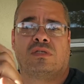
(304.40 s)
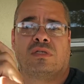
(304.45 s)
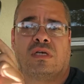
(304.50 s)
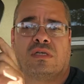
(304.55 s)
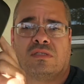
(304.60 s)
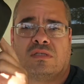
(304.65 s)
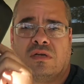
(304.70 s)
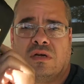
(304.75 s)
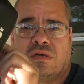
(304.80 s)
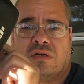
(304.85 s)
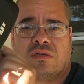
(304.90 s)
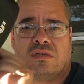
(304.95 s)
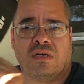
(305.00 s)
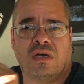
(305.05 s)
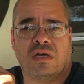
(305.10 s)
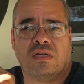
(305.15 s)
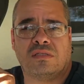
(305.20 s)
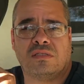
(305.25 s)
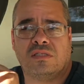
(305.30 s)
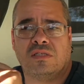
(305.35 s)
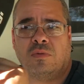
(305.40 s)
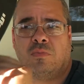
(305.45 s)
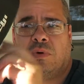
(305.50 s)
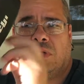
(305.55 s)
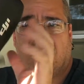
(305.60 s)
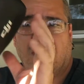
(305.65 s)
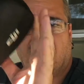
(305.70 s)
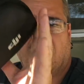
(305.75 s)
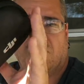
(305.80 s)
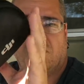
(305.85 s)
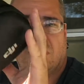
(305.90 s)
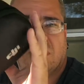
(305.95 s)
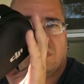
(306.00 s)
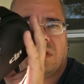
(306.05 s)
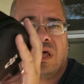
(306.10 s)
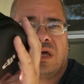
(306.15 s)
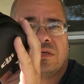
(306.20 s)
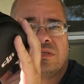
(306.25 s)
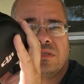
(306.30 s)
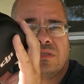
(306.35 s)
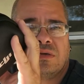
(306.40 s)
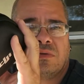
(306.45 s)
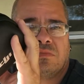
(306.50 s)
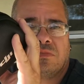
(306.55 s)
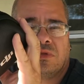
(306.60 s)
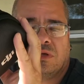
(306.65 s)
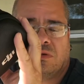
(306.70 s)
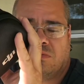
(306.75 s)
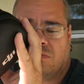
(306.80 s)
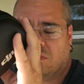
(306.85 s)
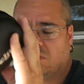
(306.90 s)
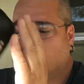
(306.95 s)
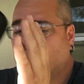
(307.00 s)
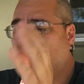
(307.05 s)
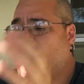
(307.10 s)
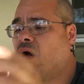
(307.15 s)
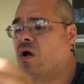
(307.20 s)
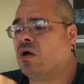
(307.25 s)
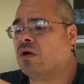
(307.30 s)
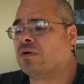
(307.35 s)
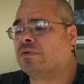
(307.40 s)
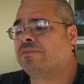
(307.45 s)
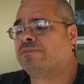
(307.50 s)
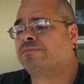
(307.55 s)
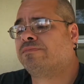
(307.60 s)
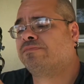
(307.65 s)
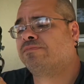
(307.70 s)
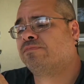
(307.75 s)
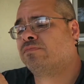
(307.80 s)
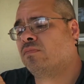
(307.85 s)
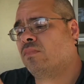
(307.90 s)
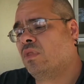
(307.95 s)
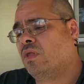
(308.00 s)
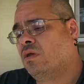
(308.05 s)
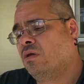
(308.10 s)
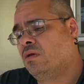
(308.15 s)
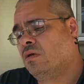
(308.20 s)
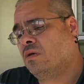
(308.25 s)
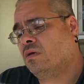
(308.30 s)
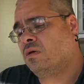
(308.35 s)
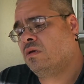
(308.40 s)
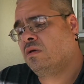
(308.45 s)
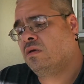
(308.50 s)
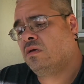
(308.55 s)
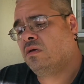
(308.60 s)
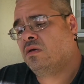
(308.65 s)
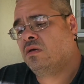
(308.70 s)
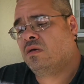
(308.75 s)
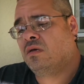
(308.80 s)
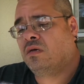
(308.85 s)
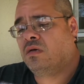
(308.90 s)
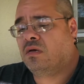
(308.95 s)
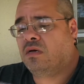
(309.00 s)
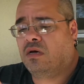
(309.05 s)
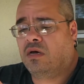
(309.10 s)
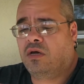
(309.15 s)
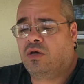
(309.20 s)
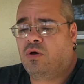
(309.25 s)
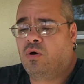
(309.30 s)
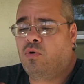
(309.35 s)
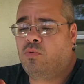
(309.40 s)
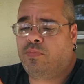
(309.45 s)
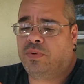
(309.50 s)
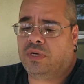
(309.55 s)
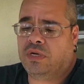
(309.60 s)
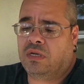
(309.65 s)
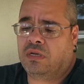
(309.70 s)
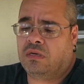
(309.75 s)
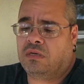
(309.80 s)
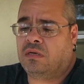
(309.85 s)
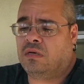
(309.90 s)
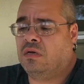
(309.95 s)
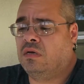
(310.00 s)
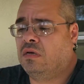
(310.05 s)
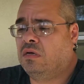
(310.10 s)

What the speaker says: as I started to unzip it, I realized something was wrong. I opened it,